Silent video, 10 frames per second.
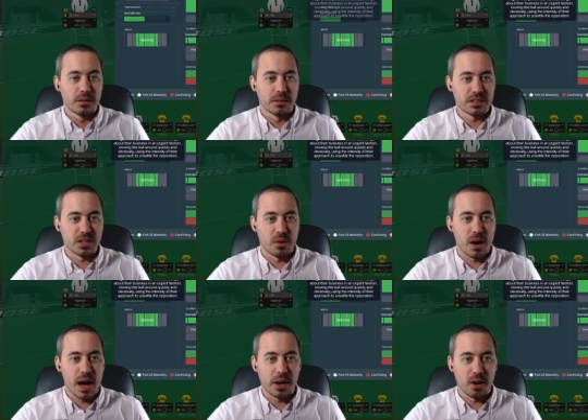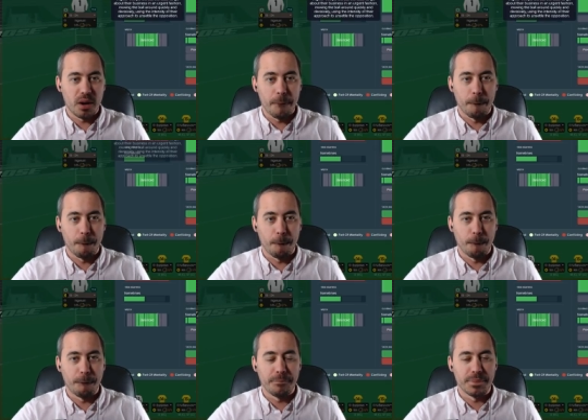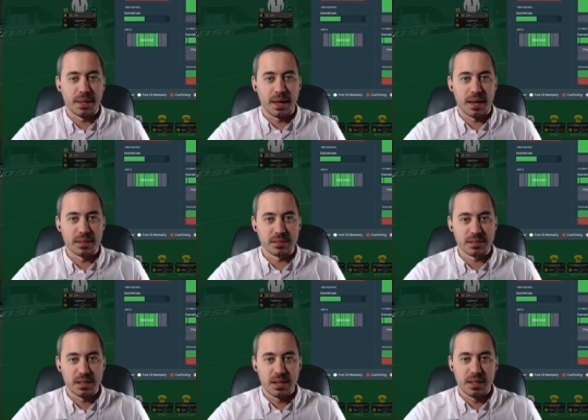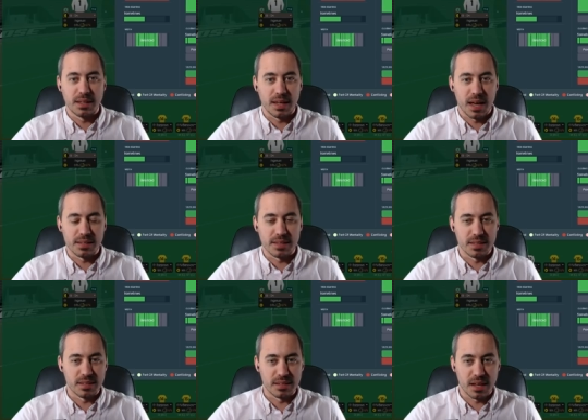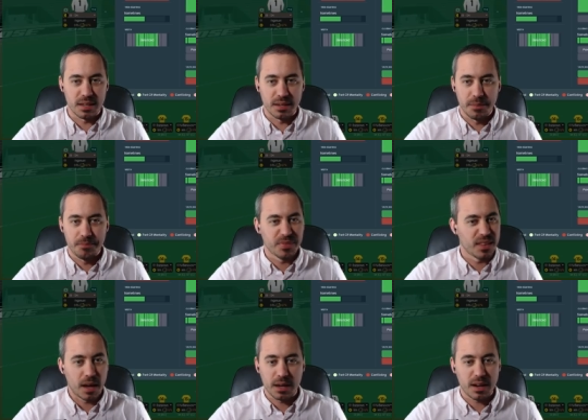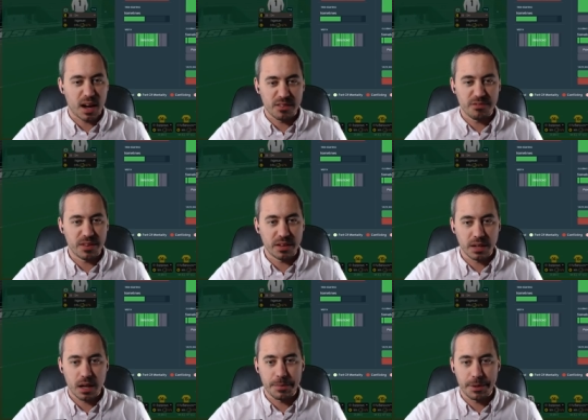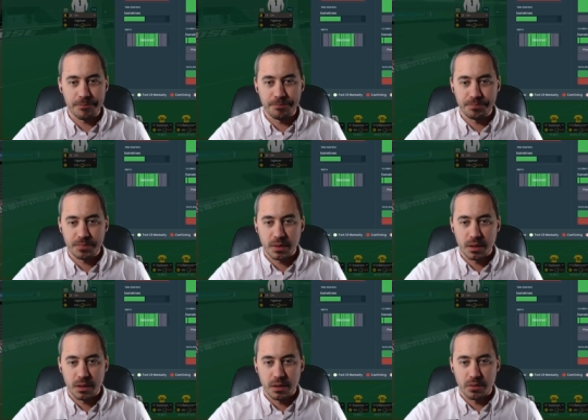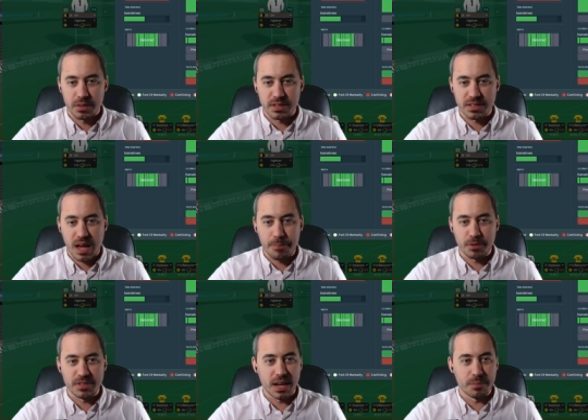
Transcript: Let's go higher. Uh-huh. Yes. Yes, this is it. I can, I can feel it coming. Let's stop retaining